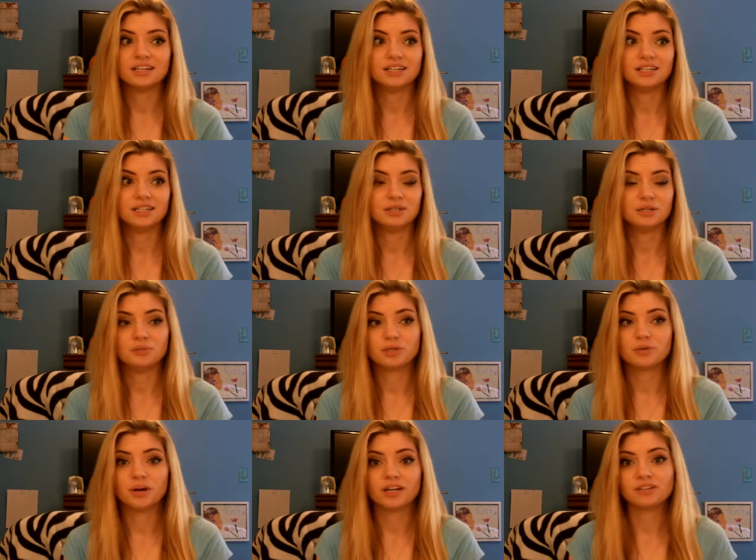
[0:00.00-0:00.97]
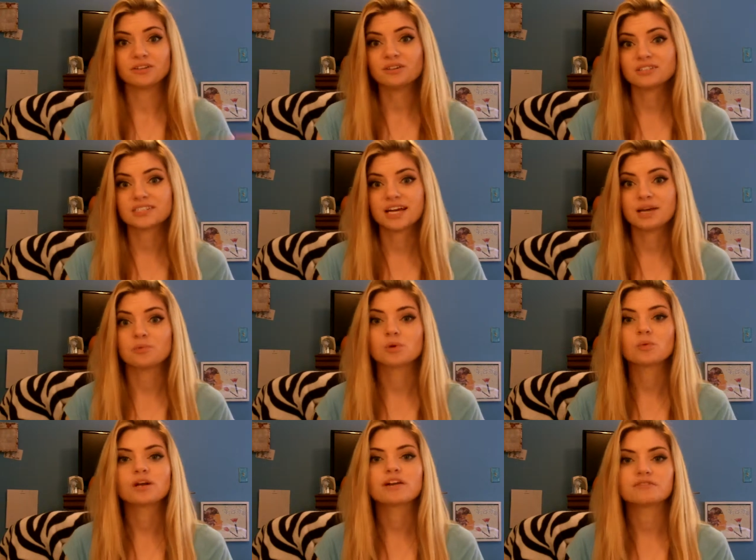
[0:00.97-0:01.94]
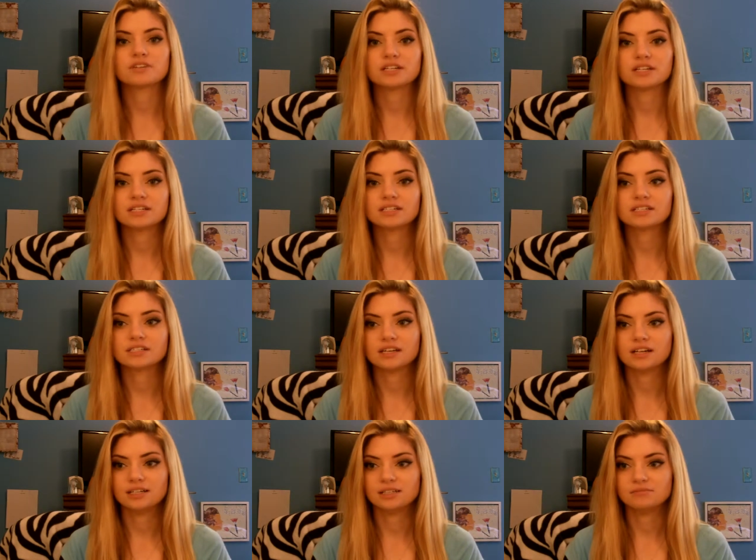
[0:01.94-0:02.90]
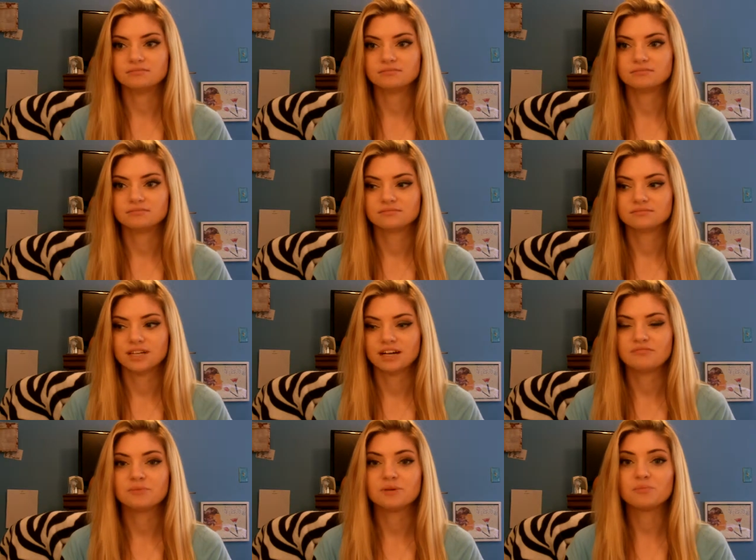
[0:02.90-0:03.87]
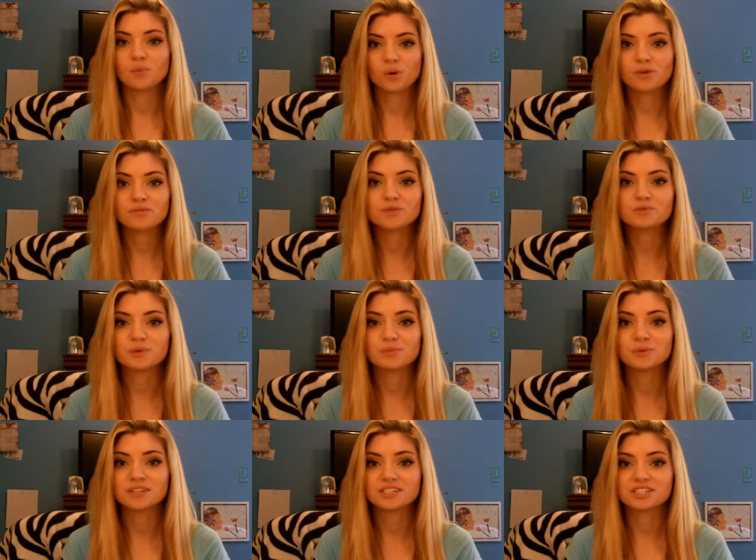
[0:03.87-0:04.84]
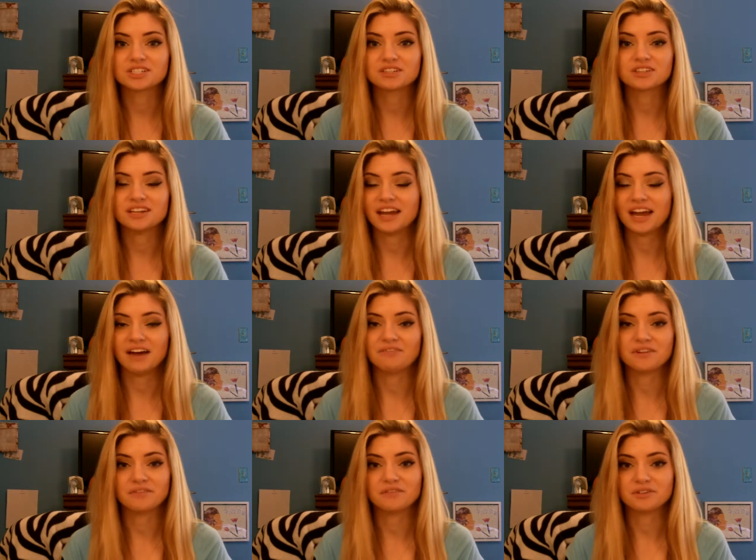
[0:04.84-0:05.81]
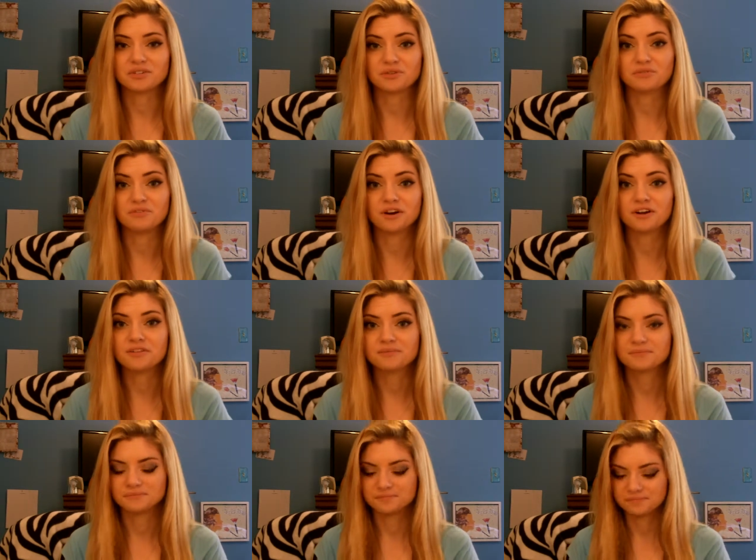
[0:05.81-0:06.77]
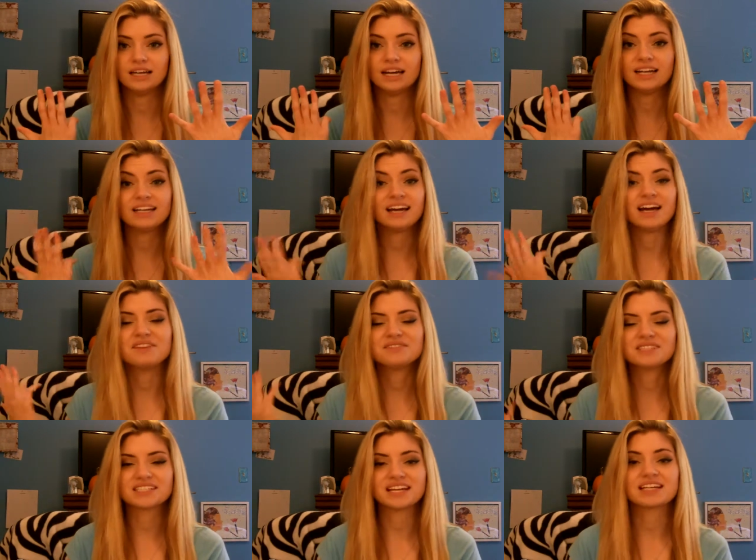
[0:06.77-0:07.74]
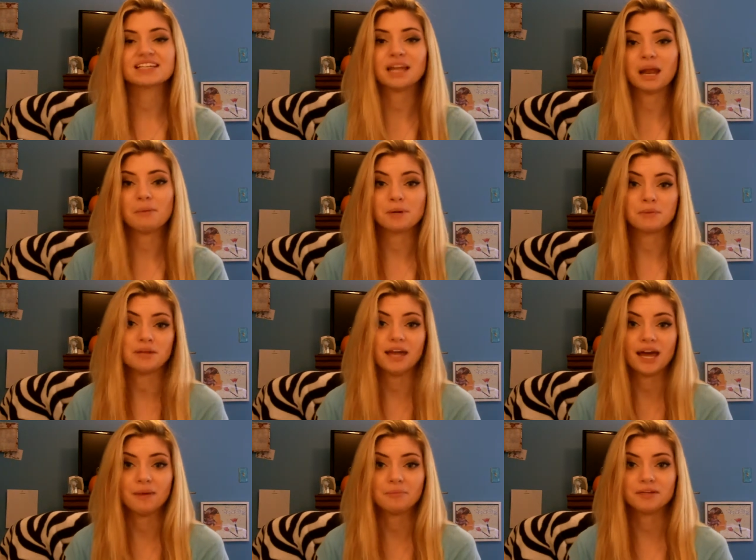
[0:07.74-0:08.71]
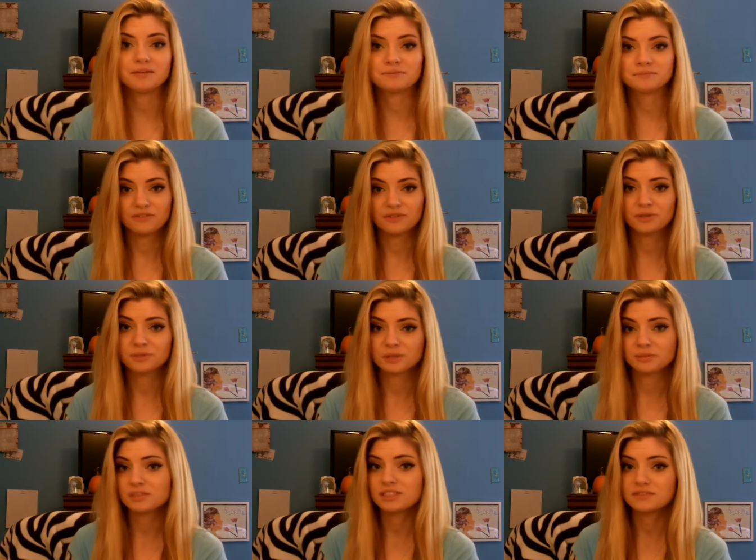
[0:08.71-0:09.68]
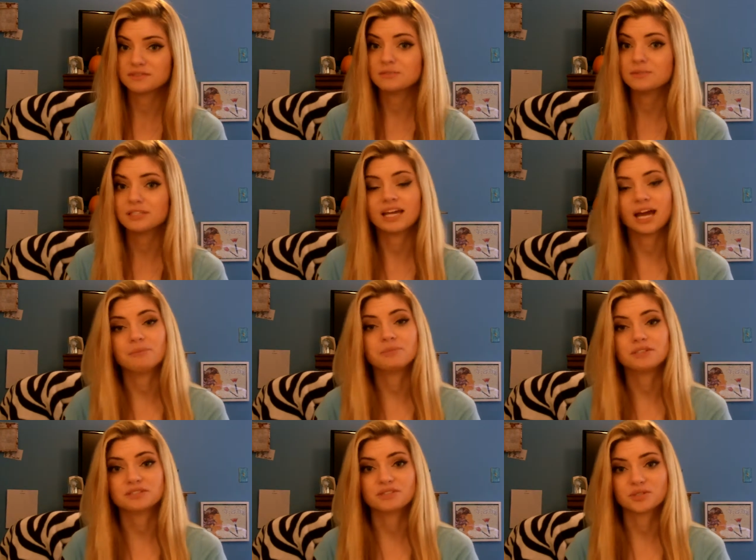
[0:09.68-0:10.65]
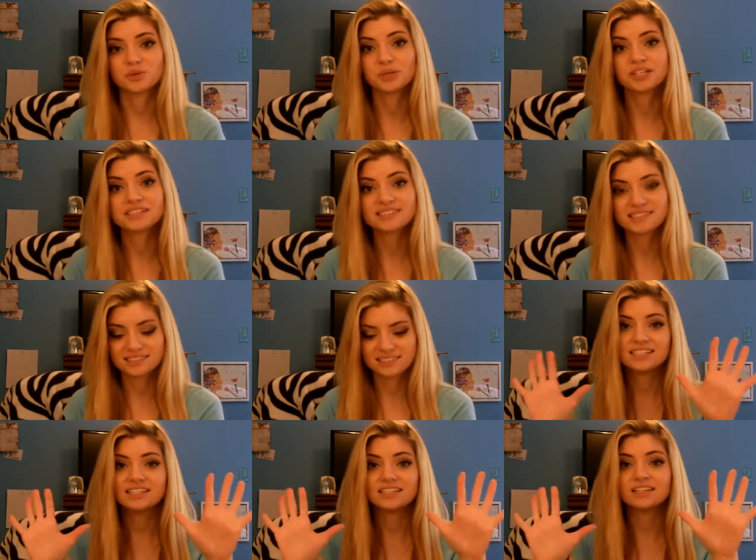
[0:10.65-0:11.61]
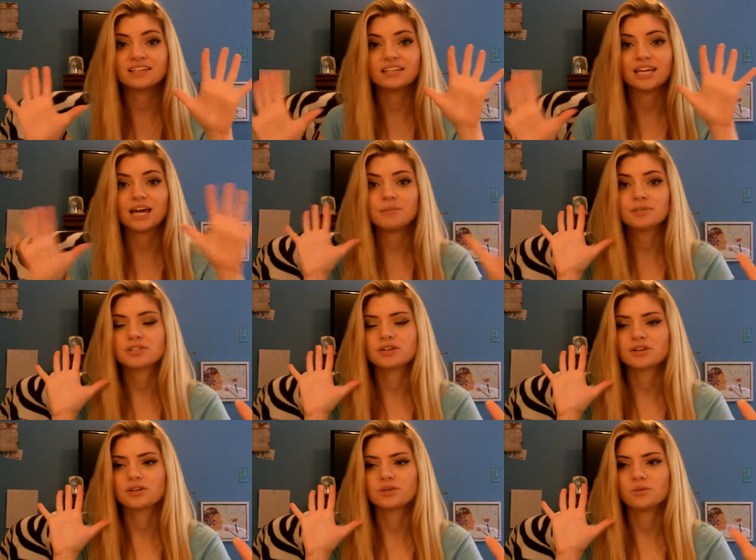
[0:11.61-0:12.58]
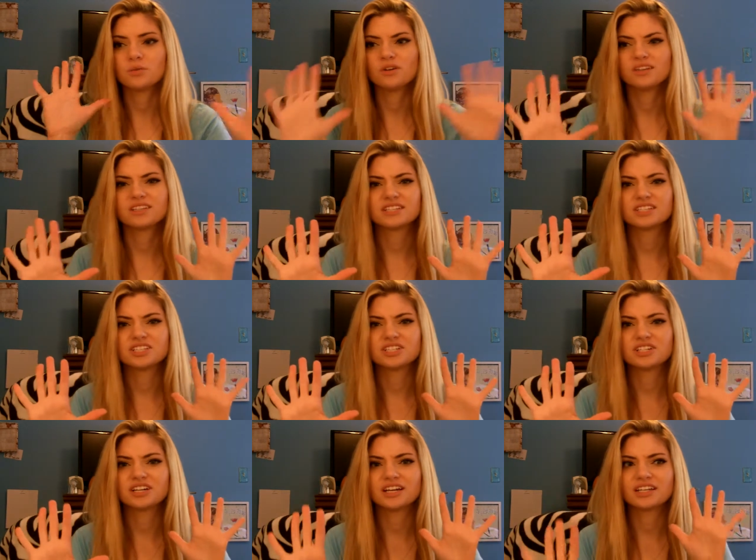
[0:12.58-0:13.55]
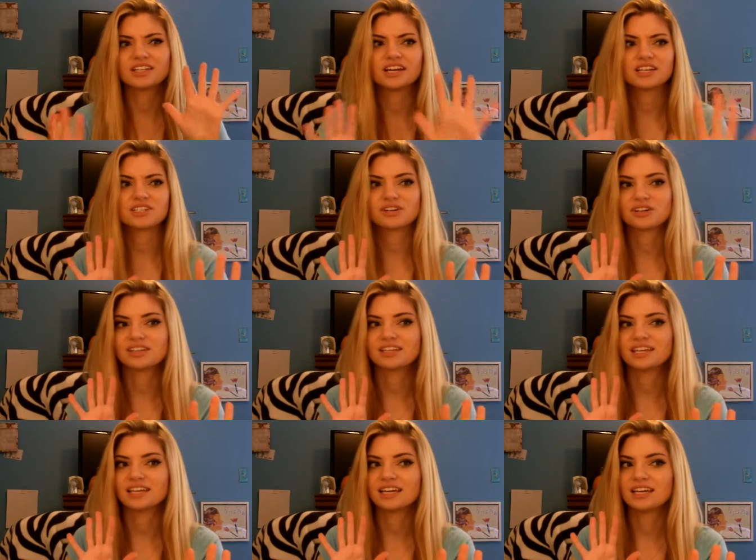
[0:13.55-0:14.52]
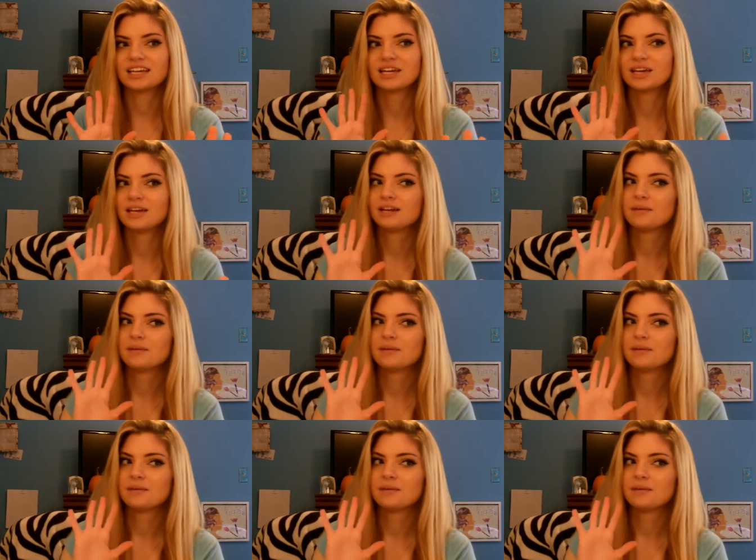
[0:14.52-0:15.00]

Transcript: uh, a big way in a long time, or whatever it is. Um, I've met more of those people this year than I have ever so far. Nine, I've decided that I'm going to be happy, and I firmly believe that being happy is a choice. Ten, Gabby turned one this year, and then I started thinking